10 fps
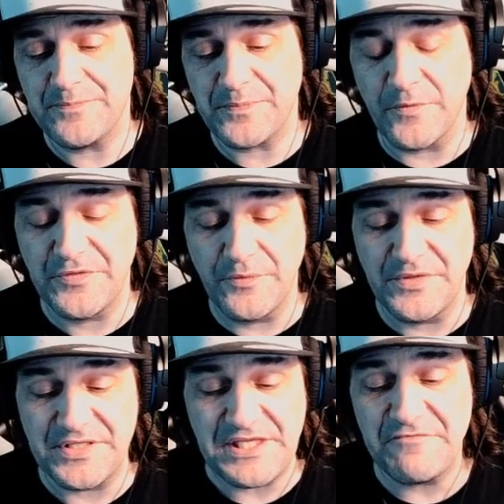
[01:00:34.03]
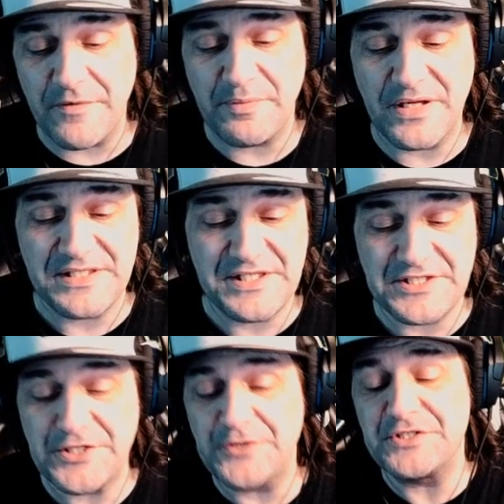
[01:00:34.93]
with the default plugins,
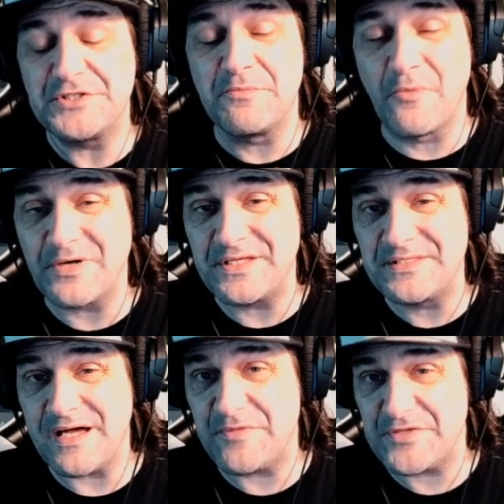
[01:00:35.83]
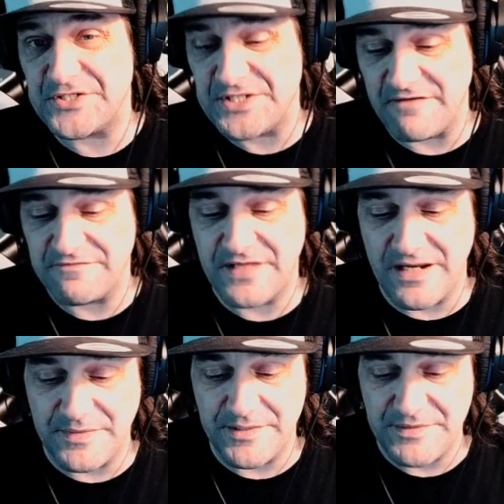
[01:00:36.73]
this goes into more in-depth stuff that
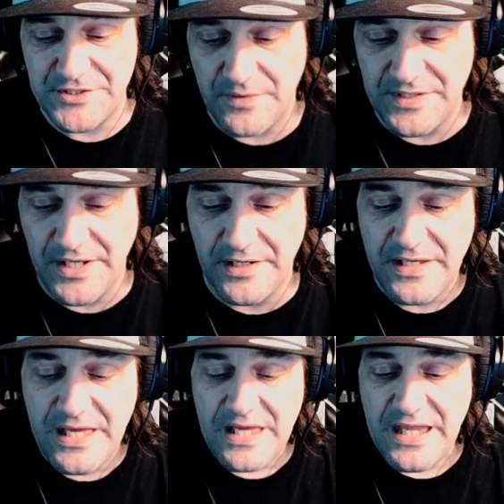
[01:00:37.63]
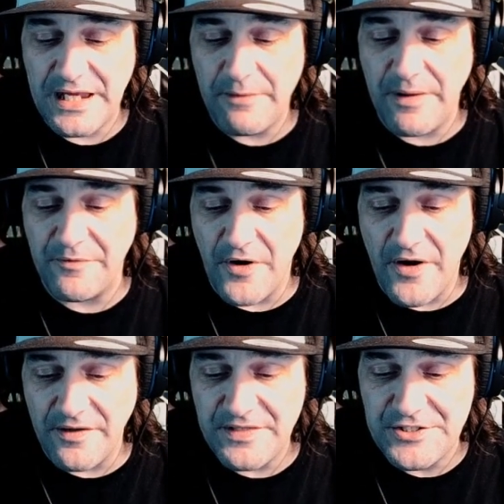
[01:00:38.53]
I'm going to be showing here. Anyway, with
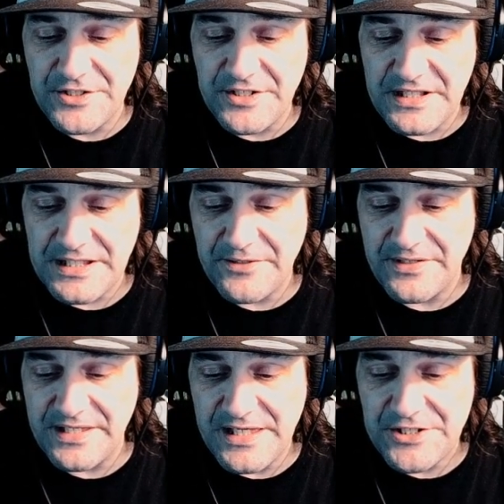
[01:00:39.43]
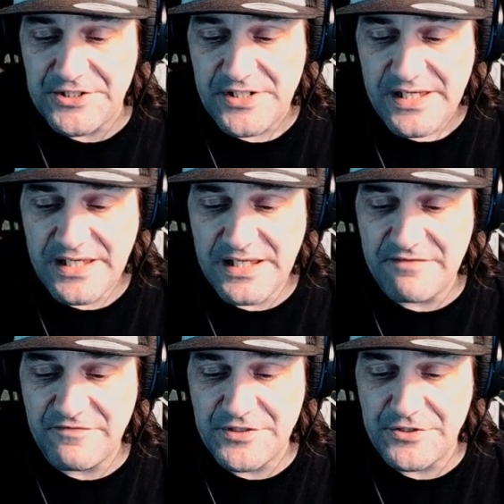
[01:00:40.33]
all these, you can click on each
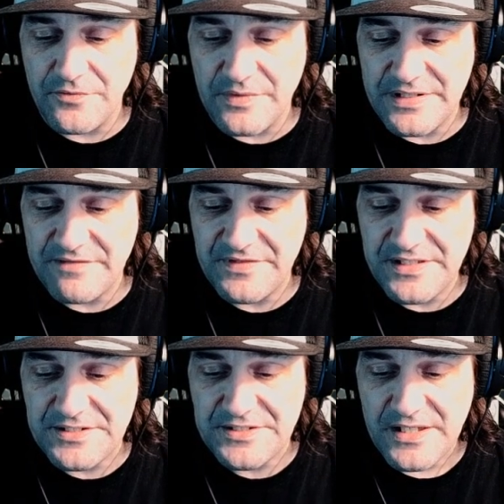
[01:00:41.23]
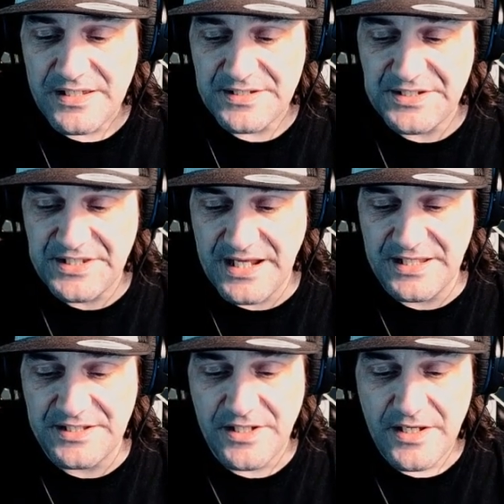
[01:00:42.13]
individual one of these
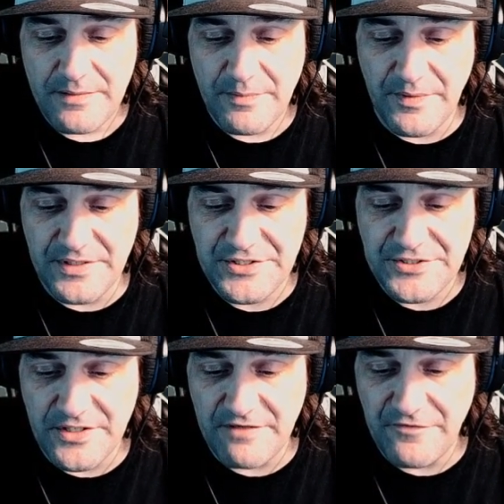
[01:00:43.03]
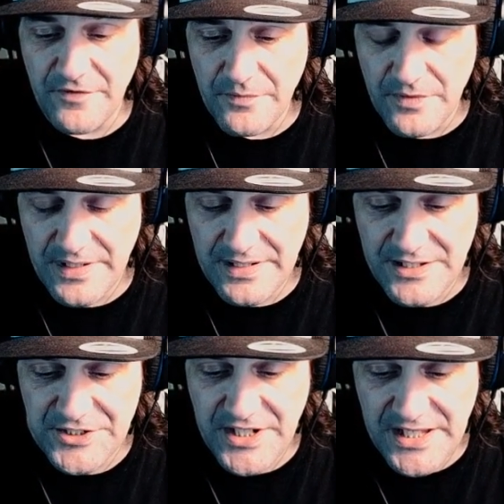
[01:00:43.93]
settings, but we're going to start off on 1
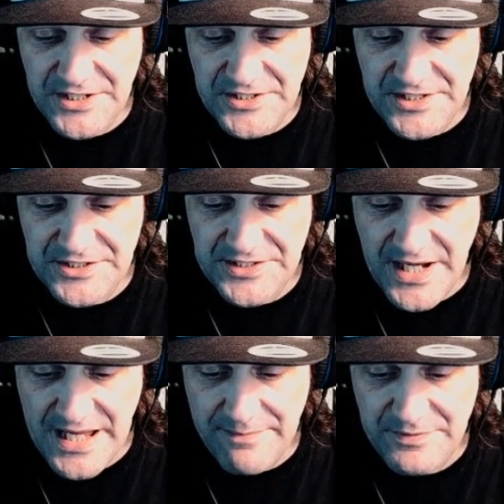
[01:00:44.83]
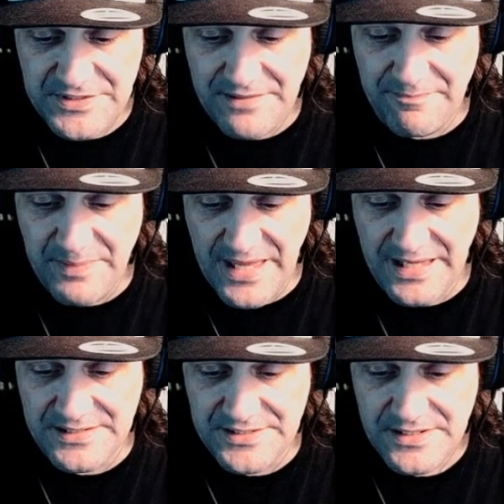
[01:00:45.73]
and change this type to
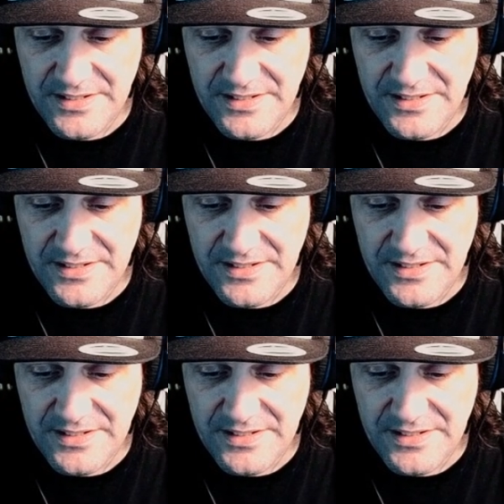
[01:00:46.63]
band,